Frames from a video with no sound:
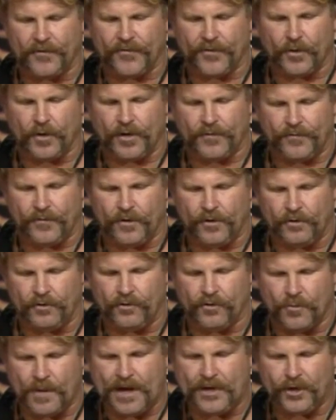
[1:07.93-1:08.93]
If, you're, if you,
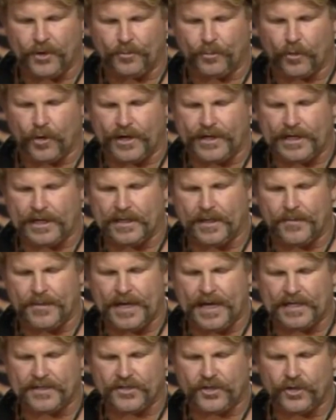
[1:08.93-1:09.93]
you made your point, now let
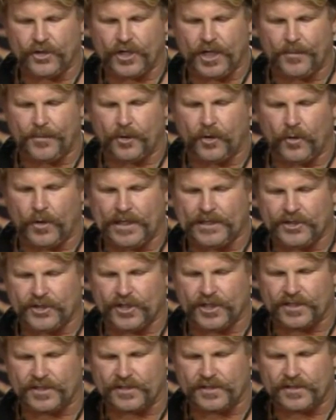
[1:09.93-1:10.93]
me ask you a couple
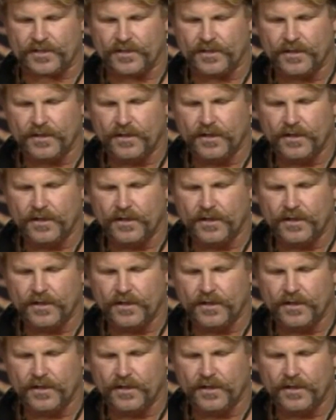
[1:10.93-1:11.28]
questions.